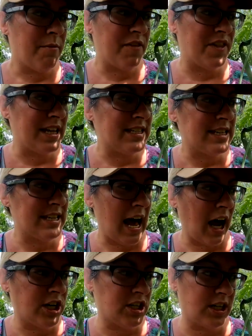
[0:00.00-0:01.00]
But this is
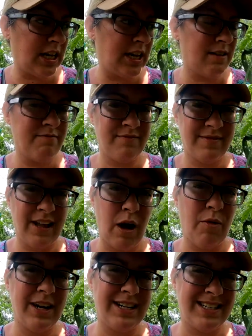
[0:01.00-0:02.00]
actually
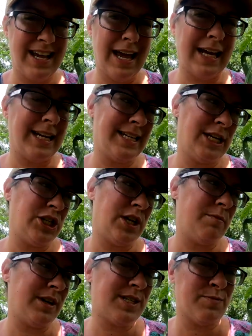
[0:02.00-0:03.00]
I wanted to say a
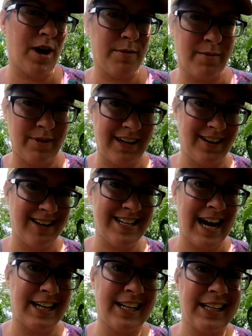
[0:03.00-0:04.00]
condition, but it's probably not
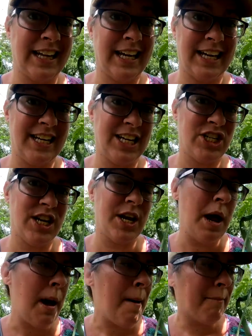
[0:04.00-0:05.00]
technically a condition,